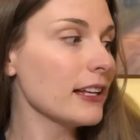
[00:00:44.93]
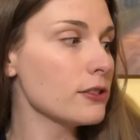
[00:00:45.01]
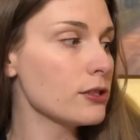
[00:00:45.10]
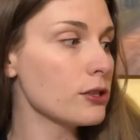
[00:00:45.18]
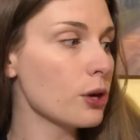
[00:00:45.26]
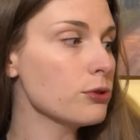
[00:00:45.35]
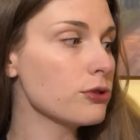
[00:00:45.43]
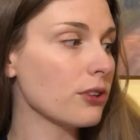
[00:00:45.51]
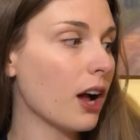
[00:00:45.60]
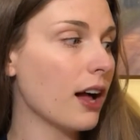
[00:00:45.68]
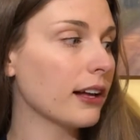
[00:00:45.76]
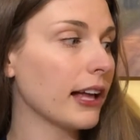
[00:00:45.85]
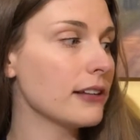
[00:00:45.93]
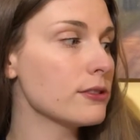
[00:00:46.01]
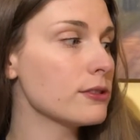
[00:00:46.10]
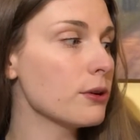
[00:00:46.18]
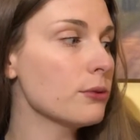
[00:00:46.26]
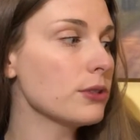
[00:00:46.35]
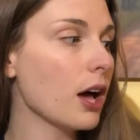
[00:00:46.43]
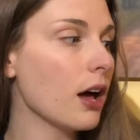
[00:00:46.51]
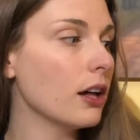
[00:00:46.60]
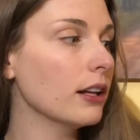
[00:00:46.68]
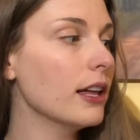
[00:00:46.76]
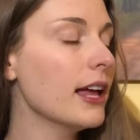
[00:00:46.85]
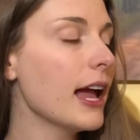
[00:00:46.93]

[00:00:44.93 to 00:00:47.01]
so strong and so tall